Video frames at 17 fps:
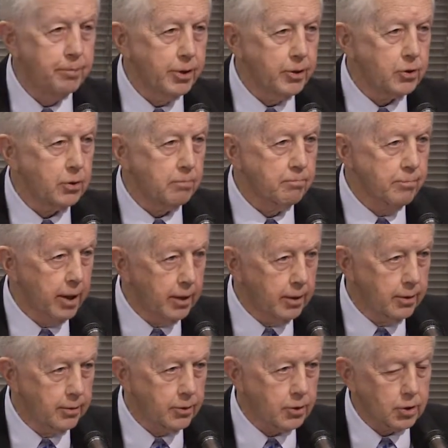be
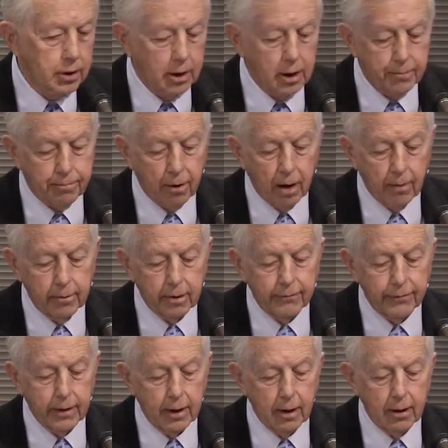submitted to the State Department
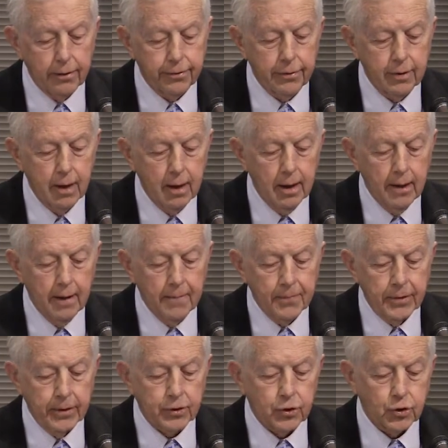of Health.
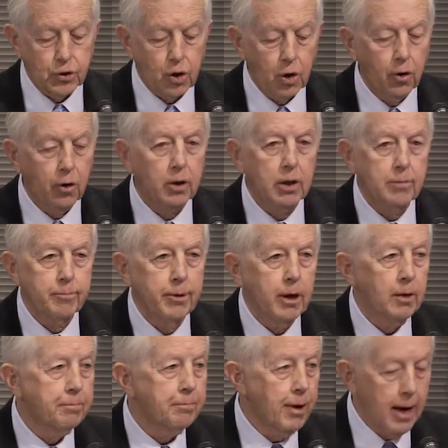This is currently
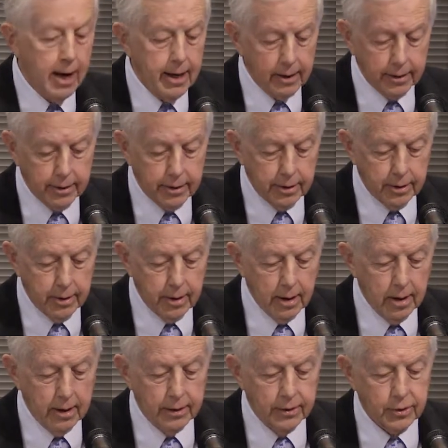being piloted
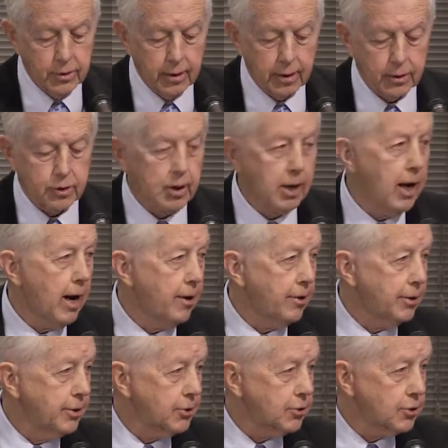in 6
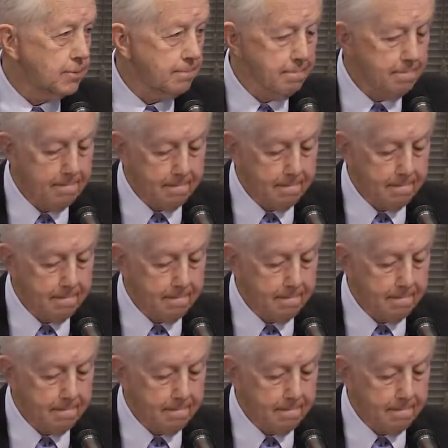counties.